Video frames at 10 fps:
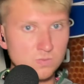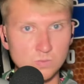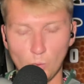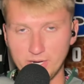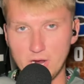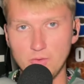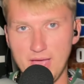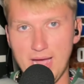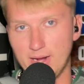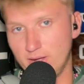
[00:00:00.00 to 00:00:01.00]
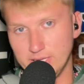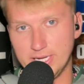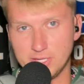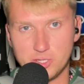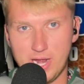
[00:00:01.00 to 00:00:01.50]
We know that. A
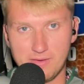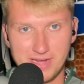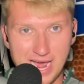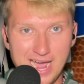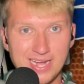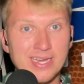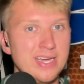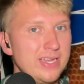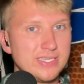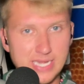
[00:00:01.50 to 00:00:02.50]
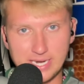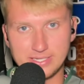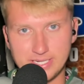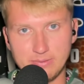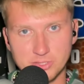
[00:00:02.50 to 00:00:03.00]
league that could have 9-10
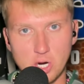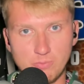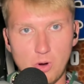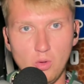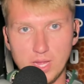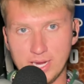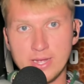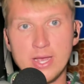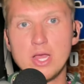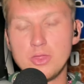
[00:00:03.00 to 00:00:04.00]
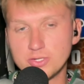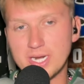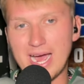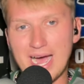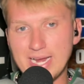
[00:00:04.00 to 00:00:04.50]
teams go bowling. There's
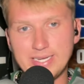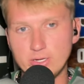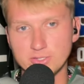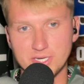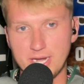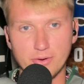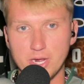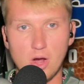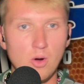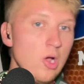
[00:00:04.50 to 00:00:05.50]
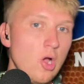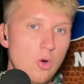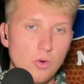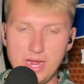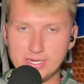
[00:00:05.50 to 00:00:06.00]
an ideal scenario
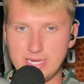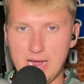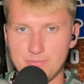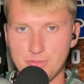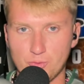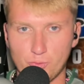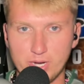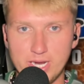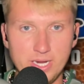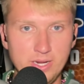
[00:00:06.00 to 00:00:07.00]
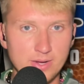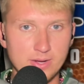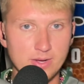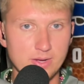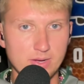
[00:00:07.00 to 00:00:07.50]
where that top three-ish
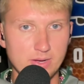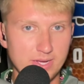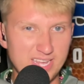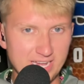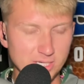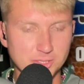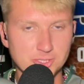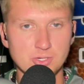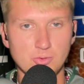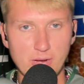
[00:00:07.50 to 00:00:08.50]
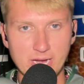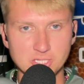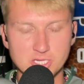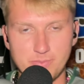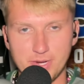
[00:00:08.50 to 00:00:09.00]

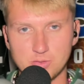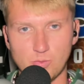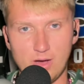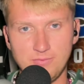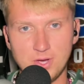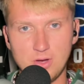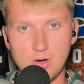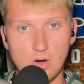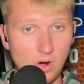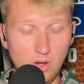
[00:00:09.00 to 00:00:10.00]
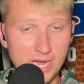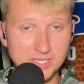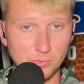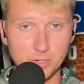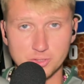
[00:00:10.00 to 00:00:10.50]
range in the Big 12 all
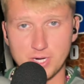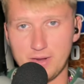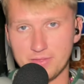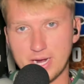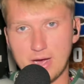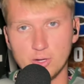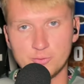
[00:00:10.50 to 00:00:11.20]
has a real shot at the college